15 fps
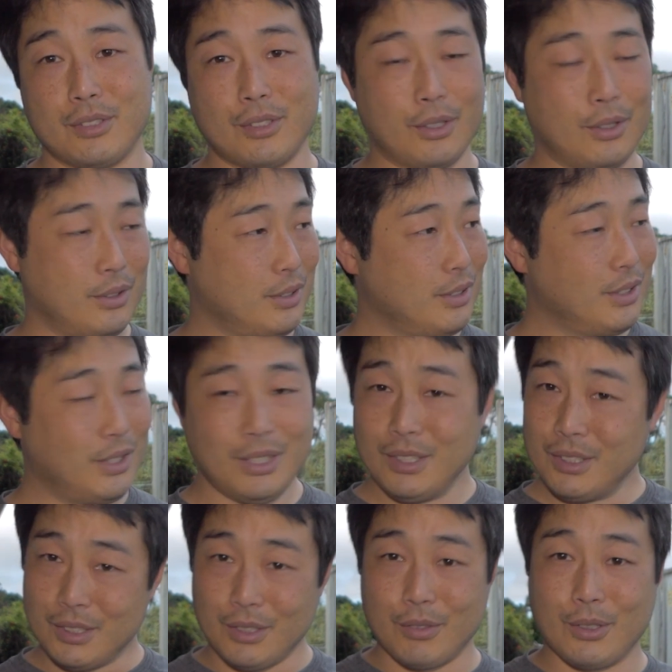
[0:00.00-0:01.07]
So
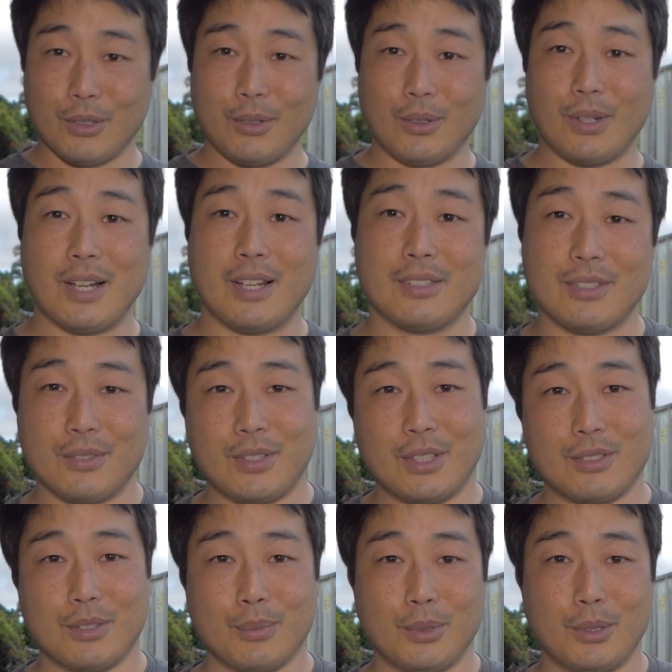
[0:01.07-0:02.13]
give it a go, guys, if
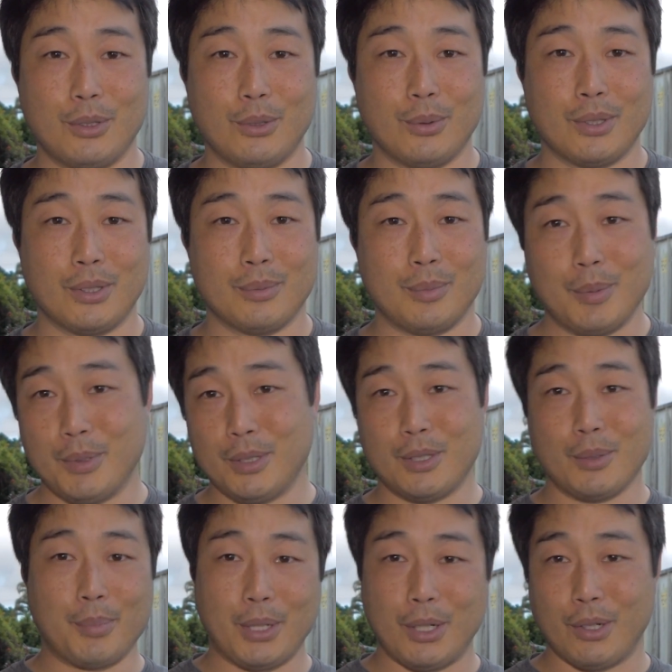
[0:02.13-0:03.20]
that's something you want to maybe
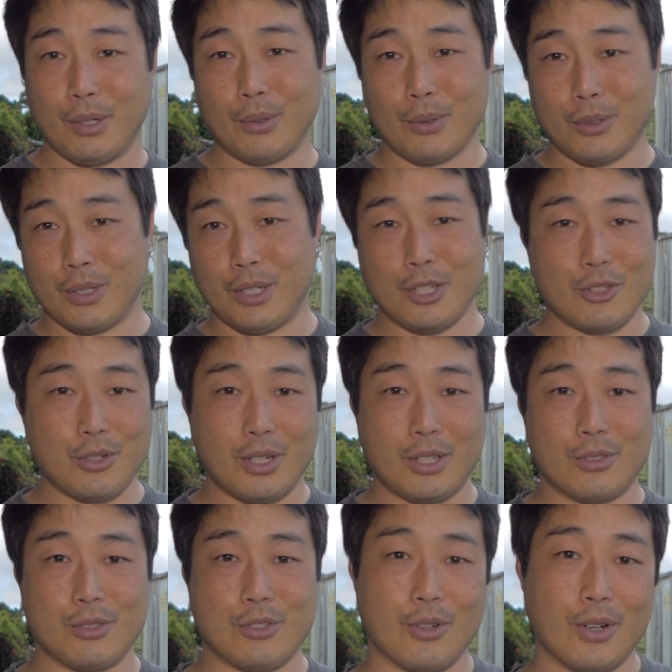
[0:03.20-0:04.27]
compare or
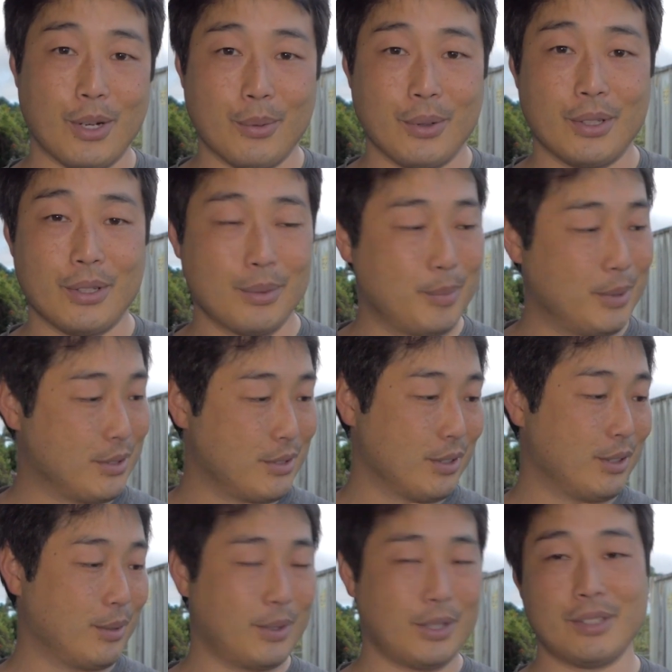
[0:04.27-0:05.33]
contrast or try with. But
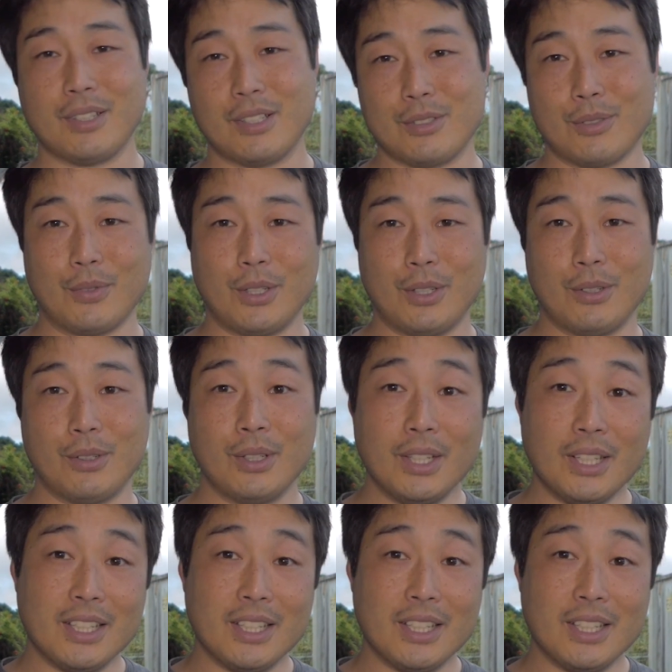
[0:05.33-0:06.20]
anyway, that's the video.